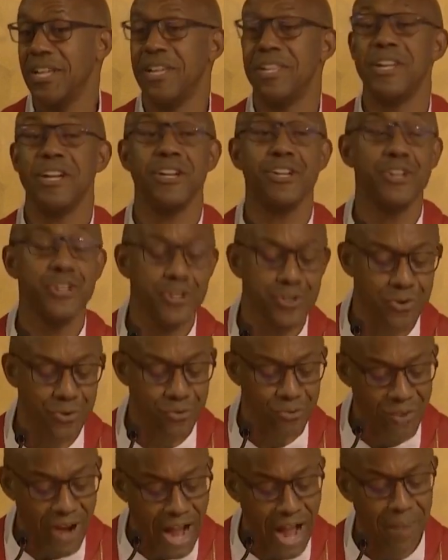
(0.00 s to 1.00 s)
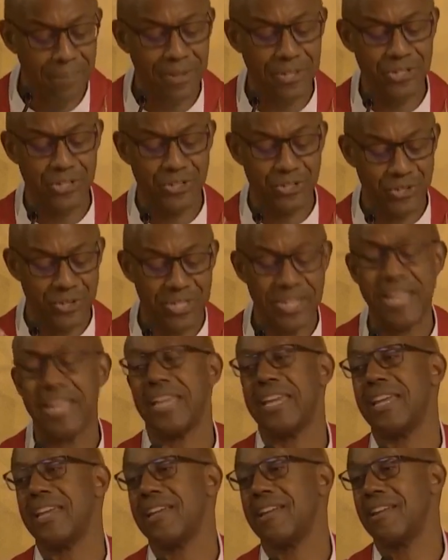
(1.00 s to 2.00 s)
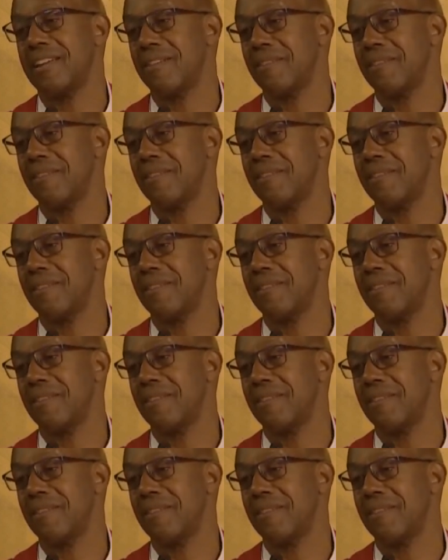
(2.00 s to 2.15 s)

There are new Ramahs today